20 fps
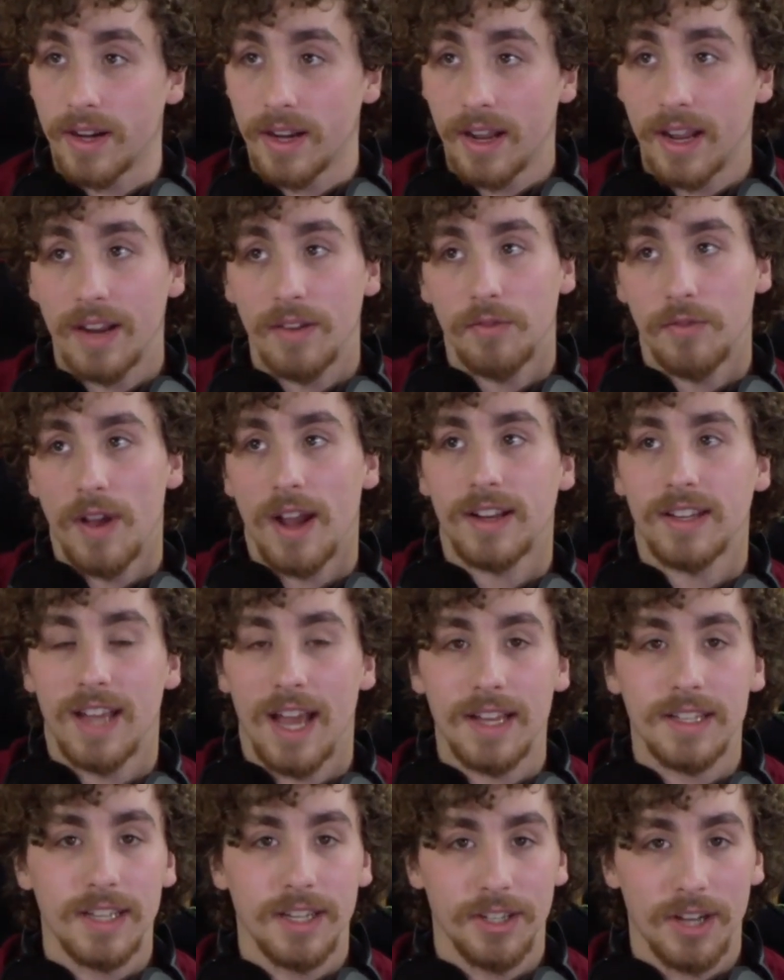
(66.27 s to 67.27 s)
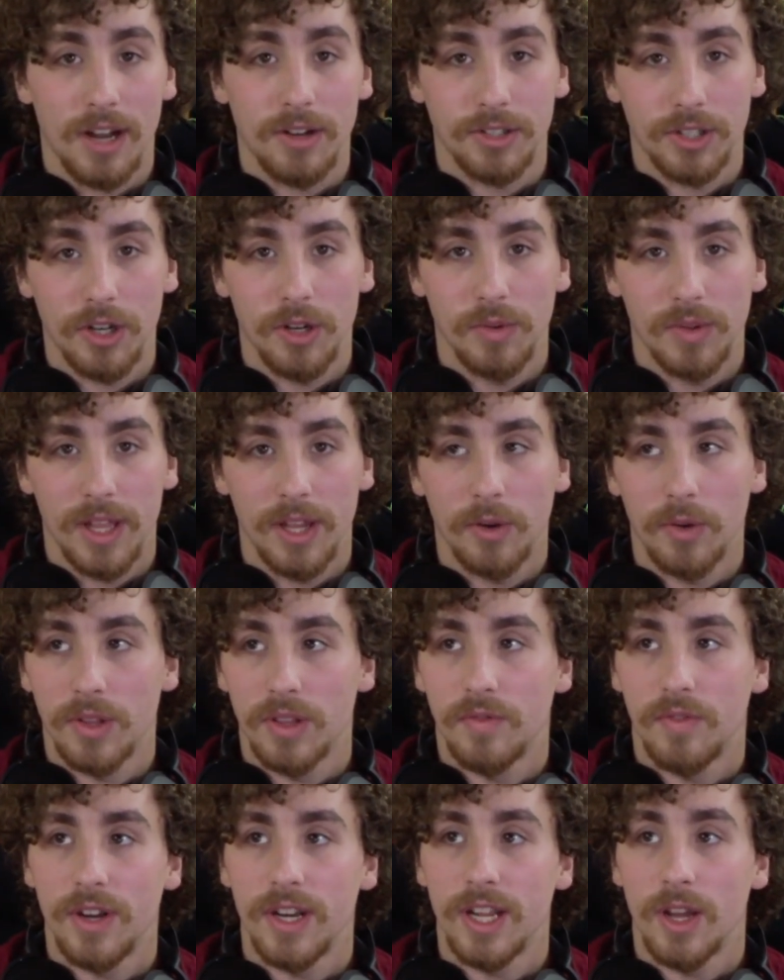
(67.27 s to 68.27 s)
In fact, as I'll show you later in the
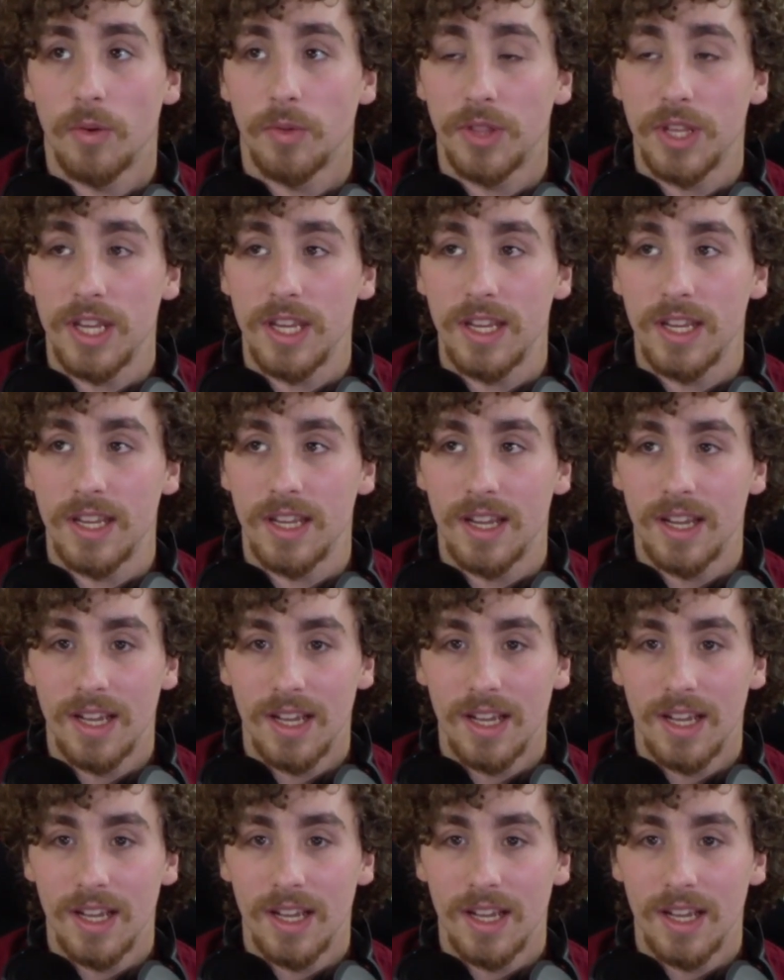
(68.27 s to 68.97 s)
video, the